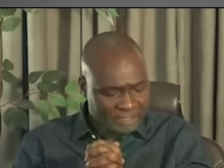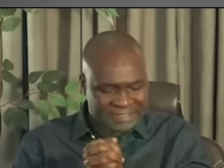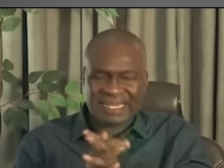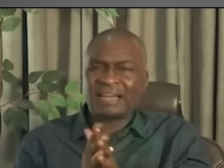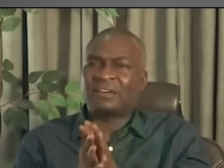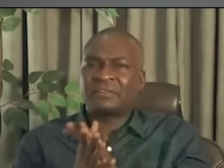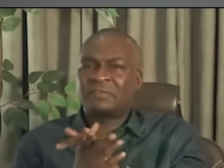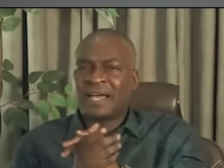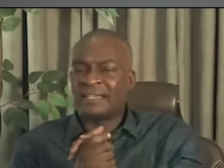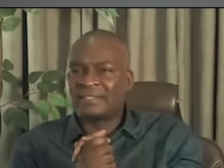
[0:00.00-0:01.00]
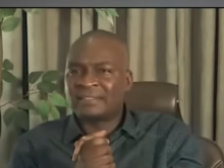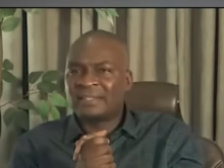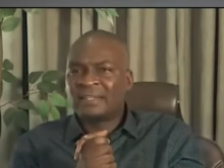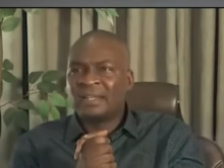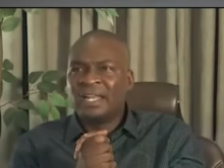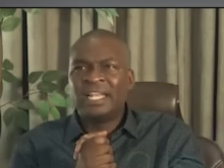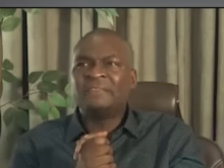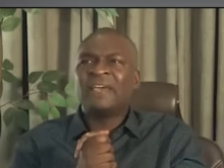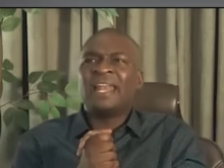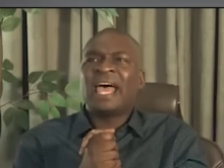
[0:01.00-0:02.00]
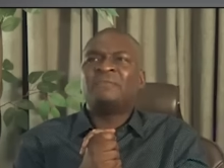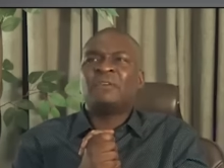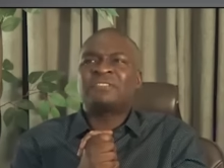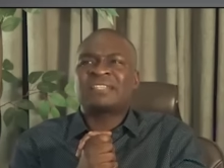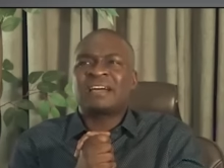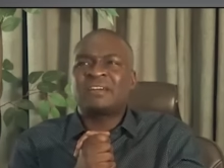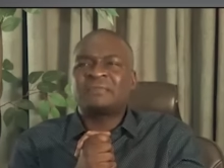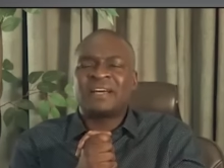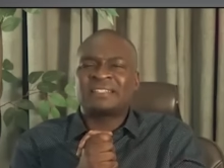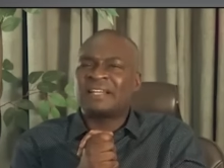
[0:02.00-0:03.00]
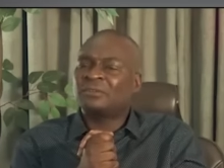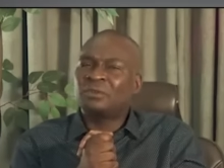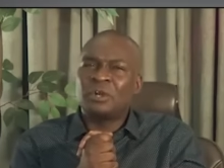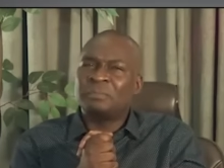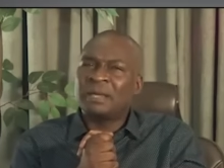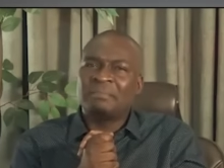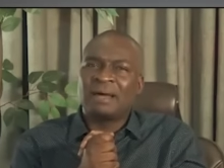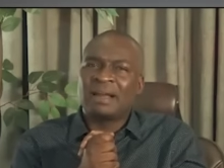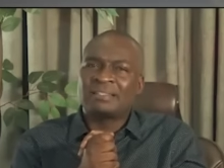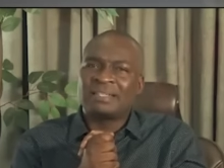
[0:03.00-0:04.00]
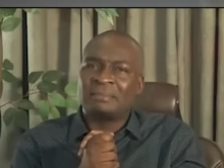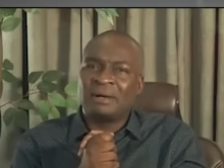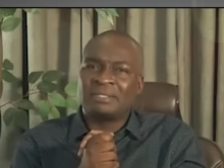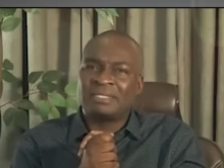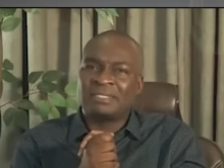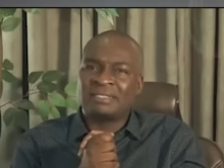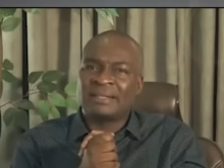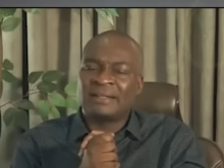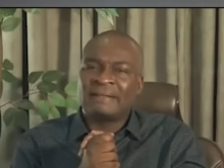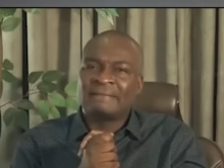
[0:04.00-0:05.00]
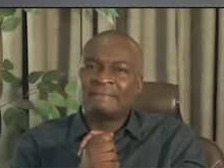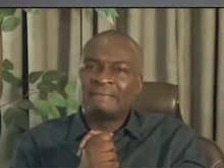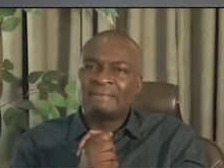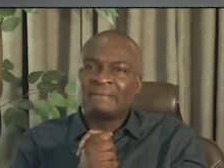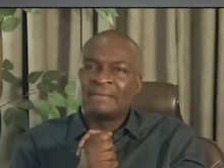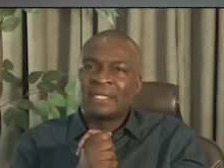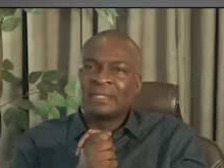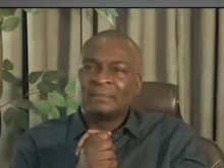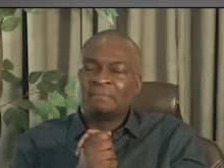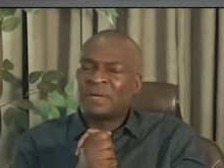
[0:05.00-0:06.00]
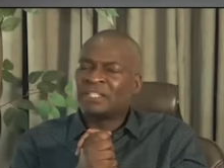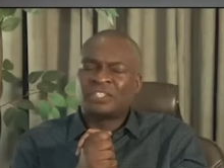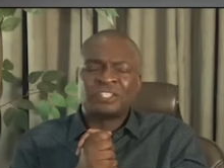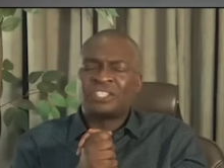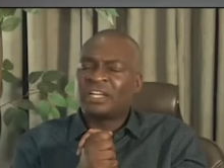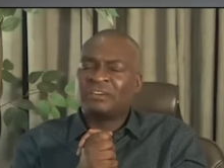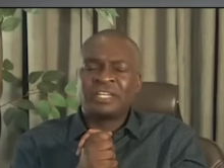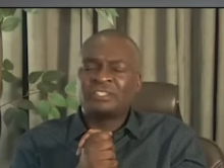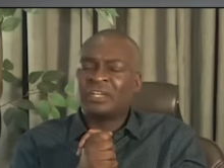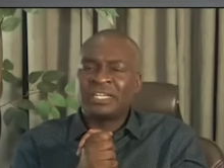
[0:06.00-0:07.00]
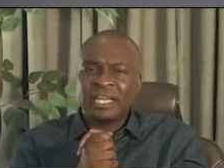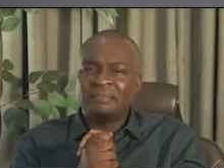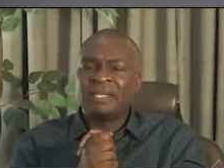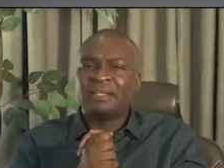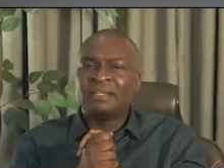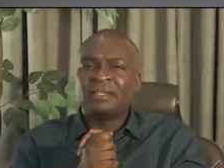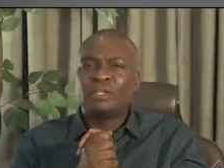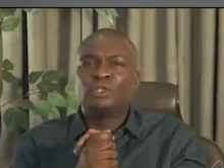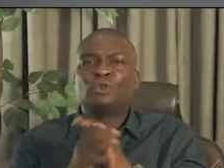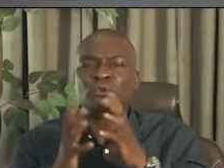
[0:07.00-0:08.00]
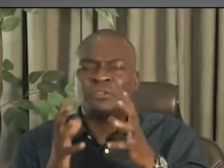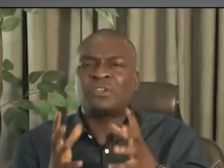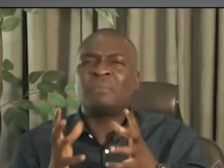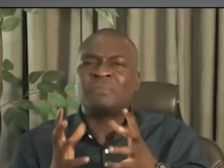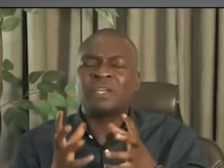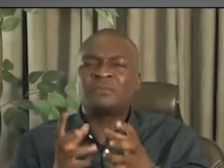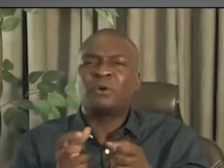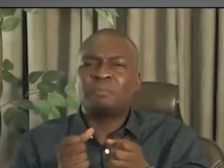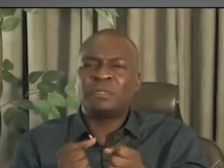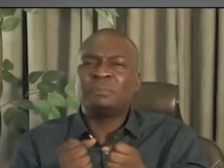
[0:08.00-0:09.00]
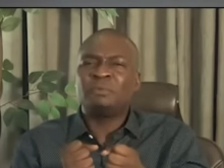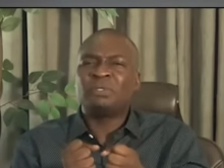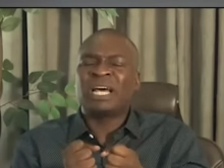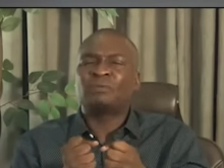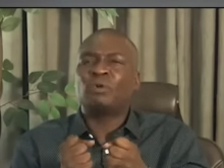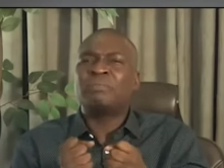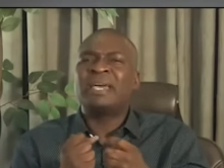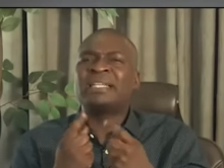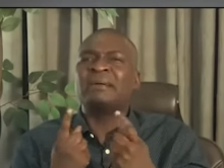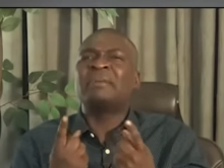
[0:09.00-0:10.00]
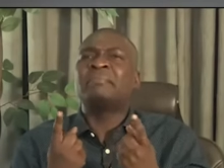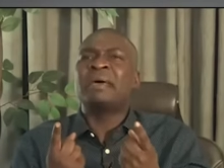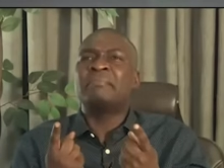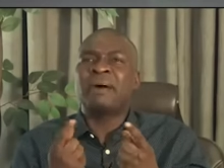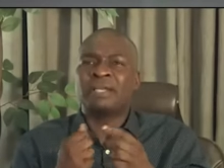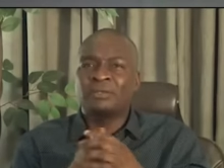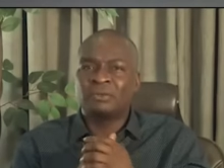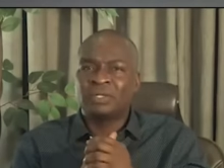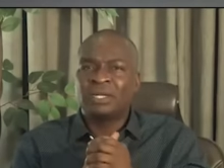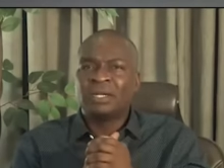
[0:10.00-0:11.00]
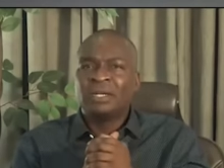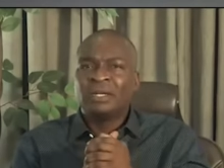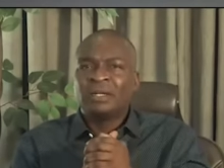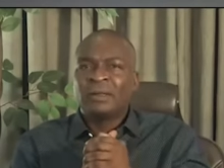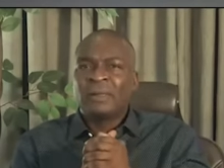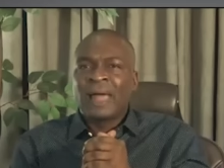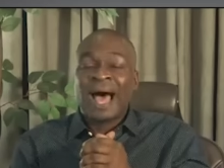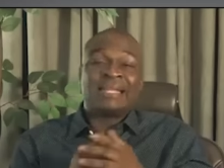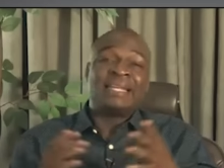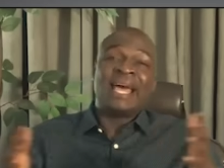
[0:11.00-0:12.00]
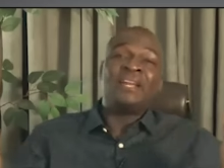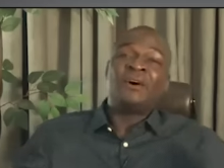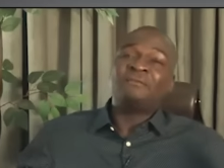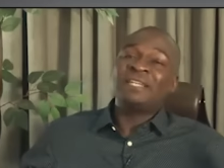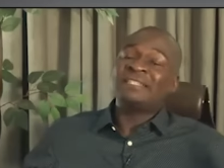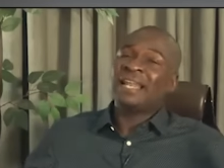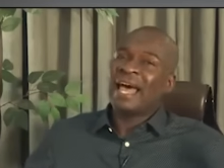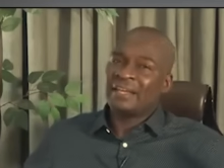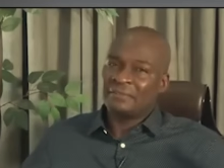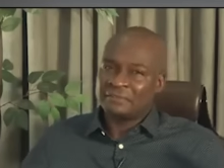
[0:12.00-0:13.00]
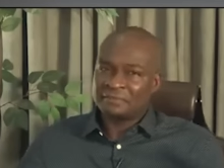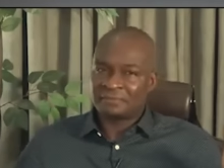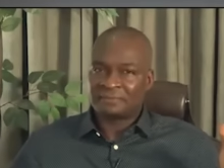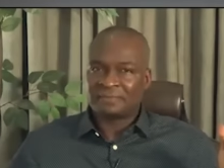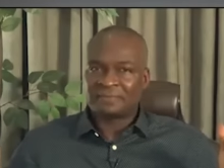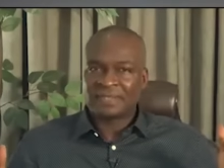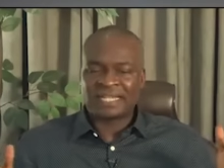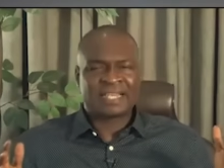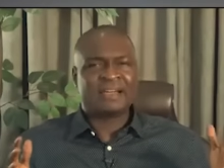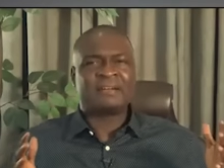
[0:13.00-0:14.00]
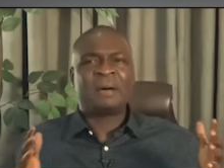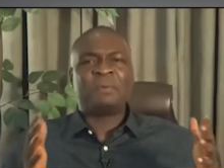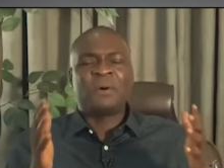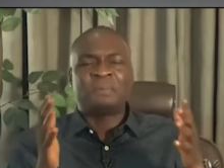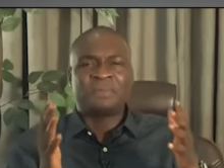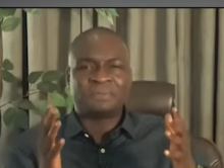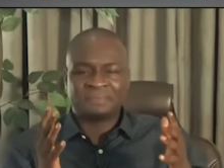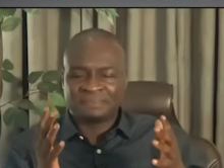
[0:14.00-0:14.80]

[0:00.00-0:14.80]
Sacrifice. Live a life of sacrifice and do not be embarrassed about it. Precious generation, hear me. Do something for people that will make them remember you. At the end of this life, as I wrap up,